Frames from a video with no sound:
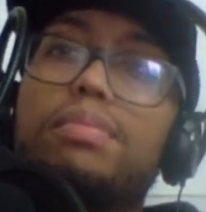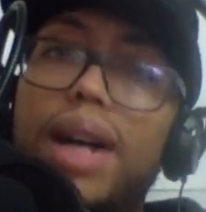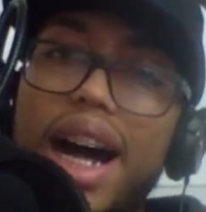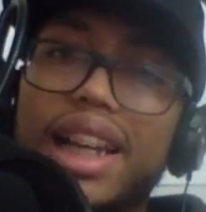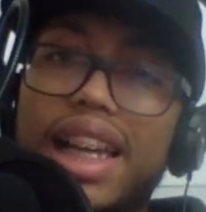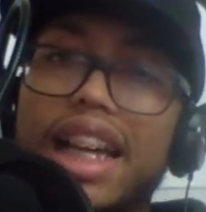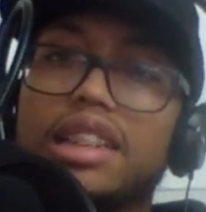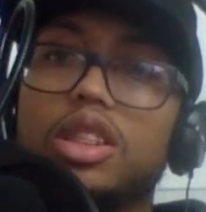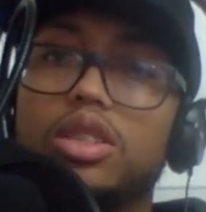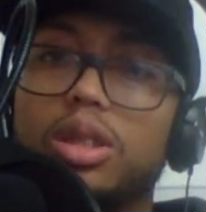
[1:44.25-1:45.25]

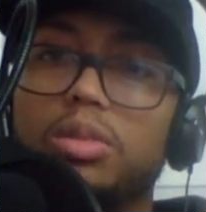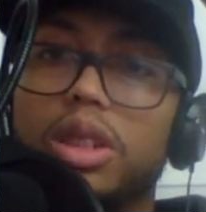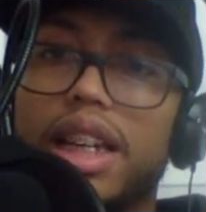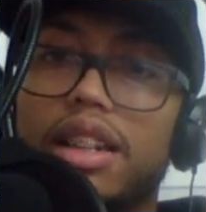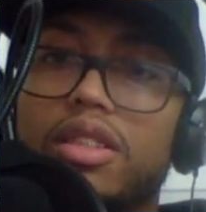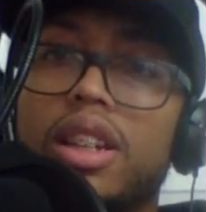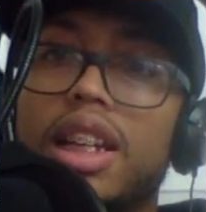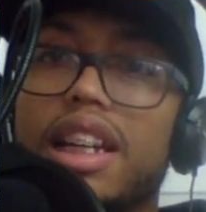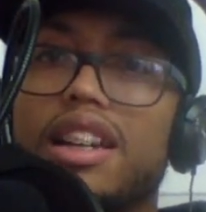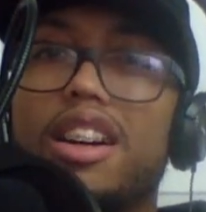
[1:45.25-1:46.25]
podcast YouTube channel.
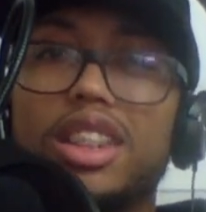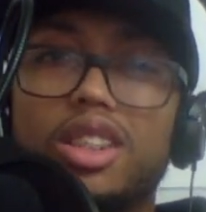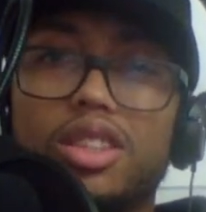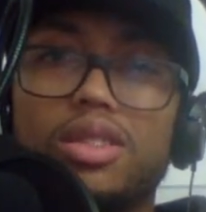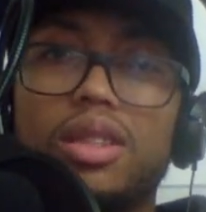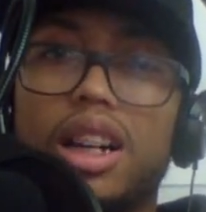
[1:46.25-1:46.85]
And also